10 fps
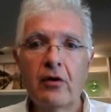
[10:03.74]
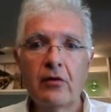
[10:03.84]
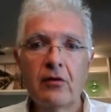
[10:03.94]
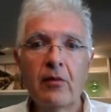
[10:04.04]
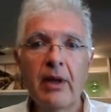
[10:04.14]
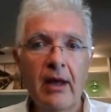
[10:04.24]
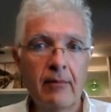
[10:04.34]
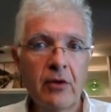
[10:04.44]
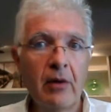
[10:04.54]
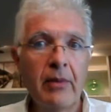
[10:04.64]
to
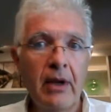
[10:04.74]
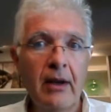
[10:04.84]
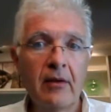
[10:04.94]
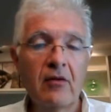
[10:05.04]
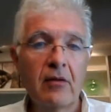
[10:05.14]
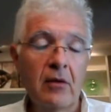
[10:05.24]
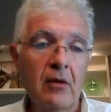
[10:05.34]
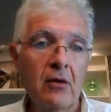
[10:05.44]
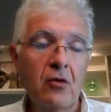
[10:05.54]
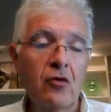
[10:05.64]
become dominant.
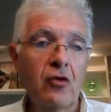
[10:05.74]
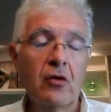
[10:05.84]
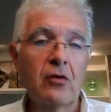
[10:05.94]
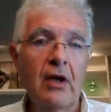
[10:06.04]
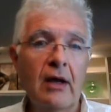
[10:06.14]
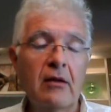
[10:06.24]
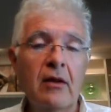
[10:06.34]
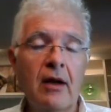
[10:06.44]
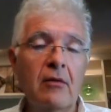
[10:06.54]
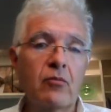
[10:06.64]
So
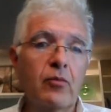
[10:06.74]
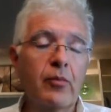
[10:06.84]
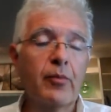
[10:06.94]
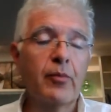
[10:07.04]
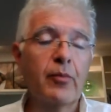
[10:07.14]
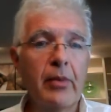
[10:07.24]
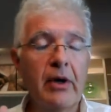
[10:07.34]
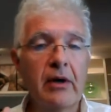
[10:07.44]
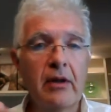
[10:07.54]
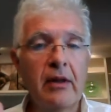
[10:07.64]
that
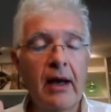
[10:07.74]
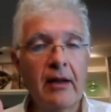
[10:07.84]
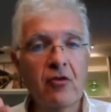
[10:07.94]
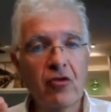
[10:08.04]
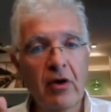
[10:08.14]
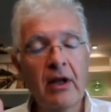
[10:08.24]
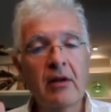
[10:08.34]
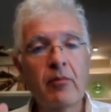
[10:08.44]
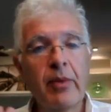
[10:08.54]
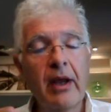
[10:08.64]
that
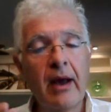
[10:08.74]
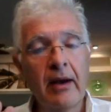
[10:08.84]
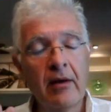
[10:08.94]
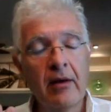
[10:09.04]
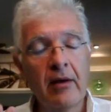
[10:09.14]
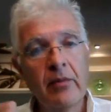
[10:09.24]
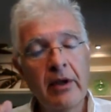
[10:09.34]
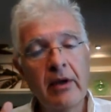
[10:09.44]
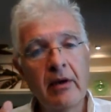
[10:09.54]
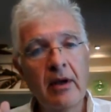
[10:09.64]
trend began
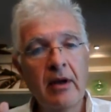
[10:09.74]
in